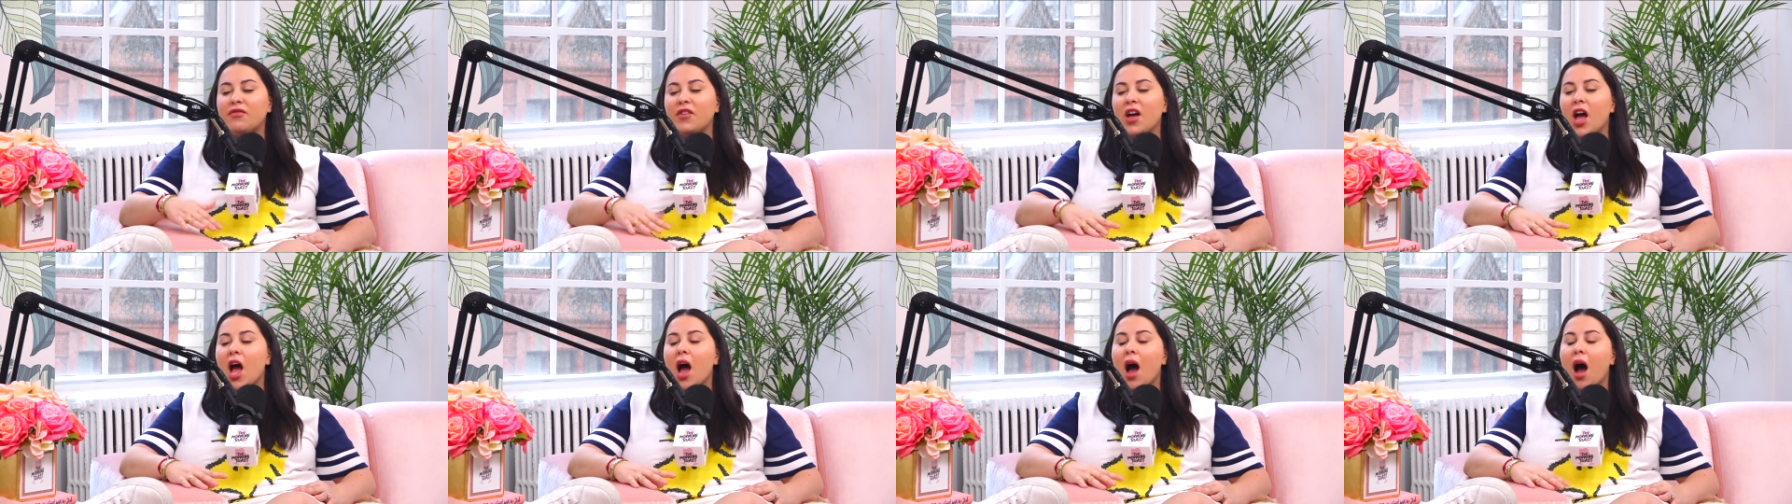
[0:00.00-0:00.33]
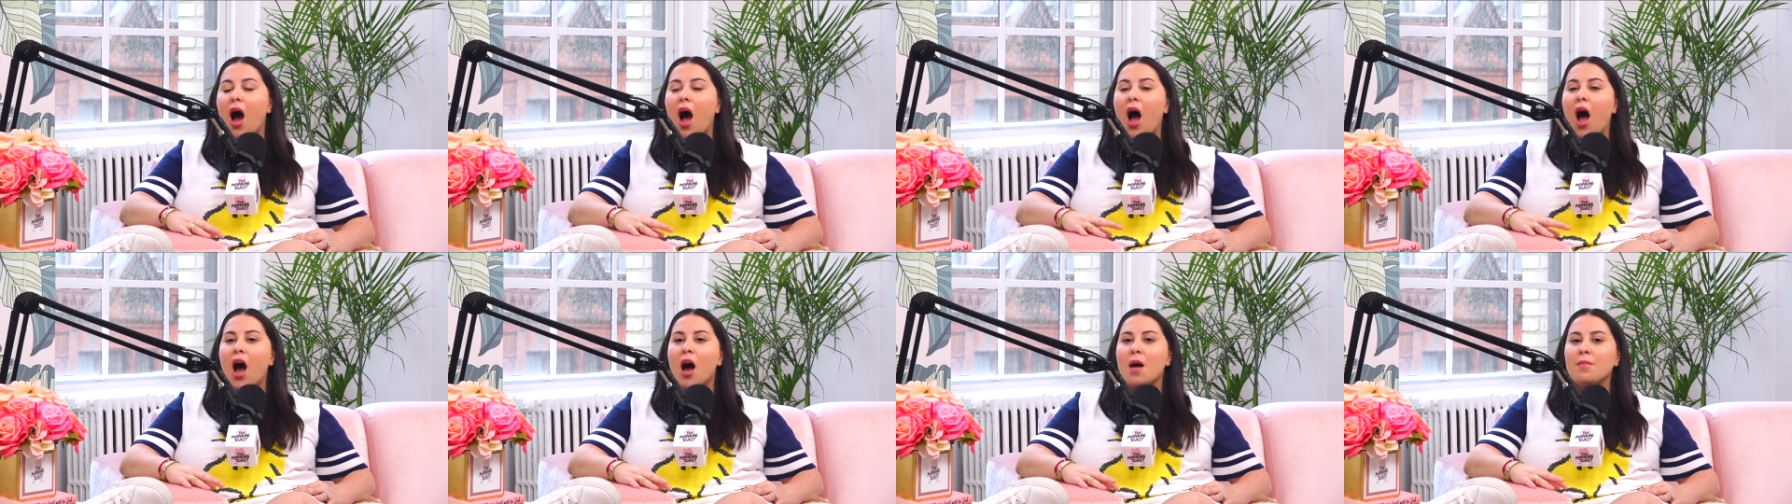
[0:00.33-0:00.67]

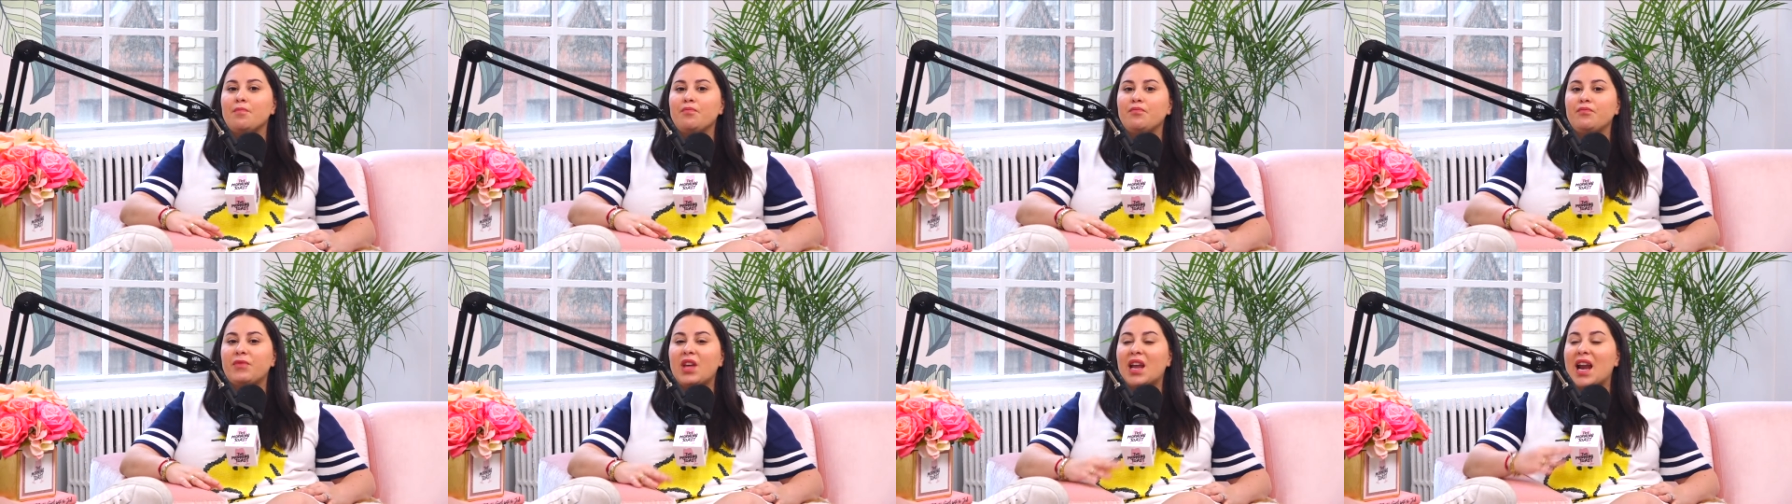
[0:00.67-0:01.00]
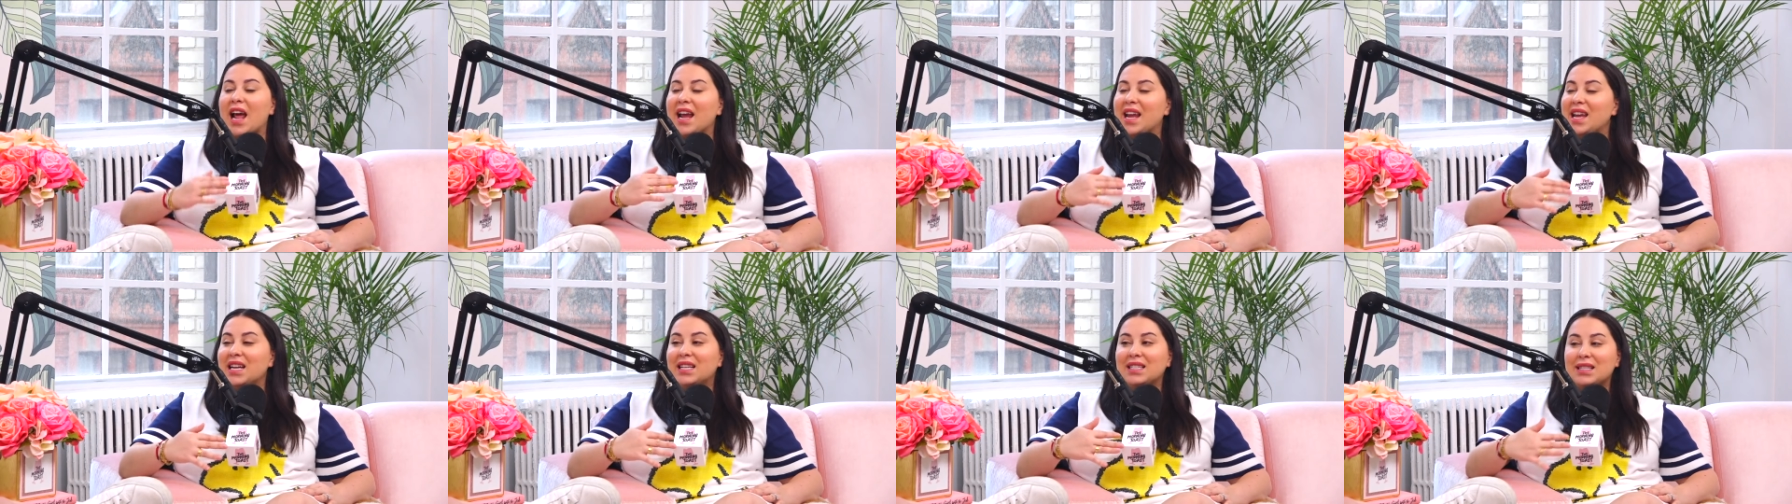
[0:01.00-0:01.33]
That
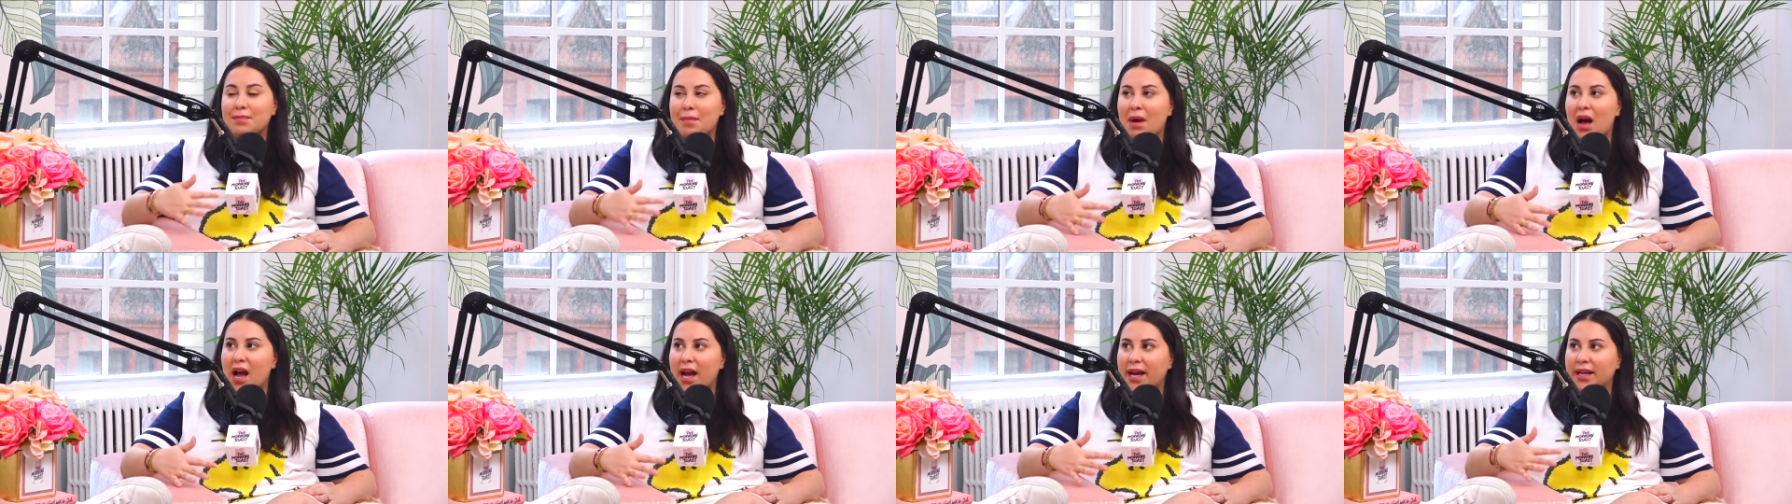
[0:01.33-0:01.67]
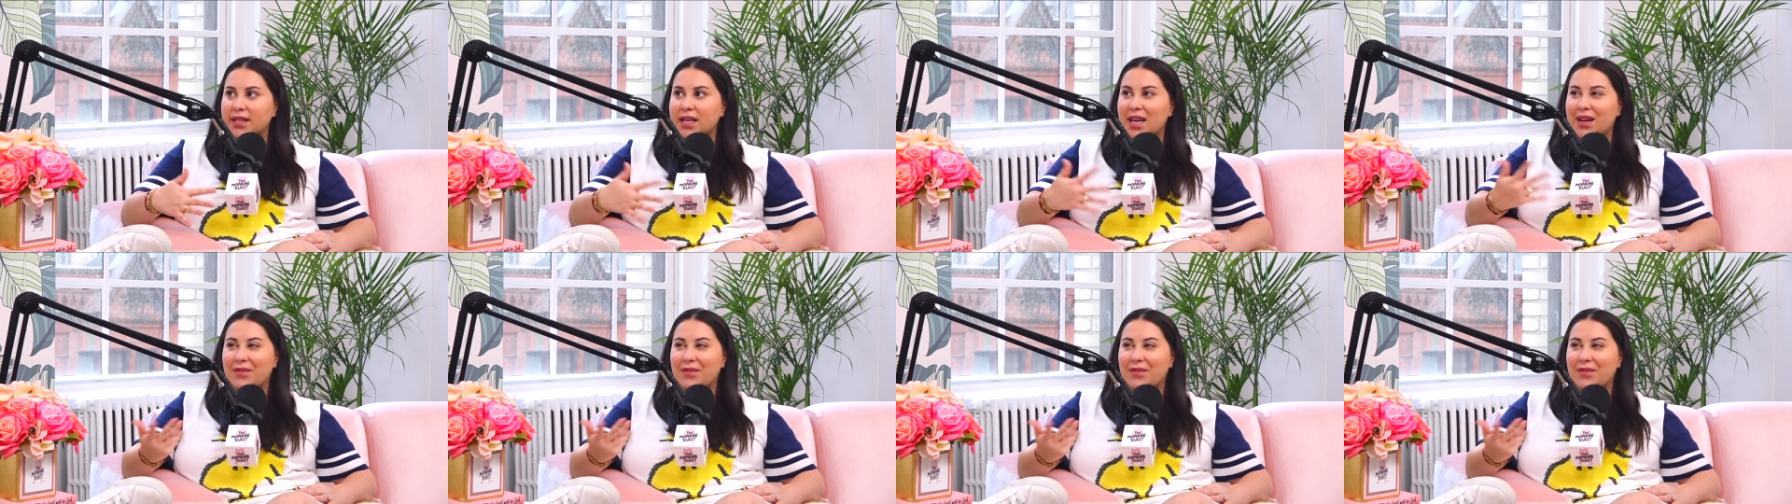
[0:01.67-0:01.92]
he doesn't mind. And if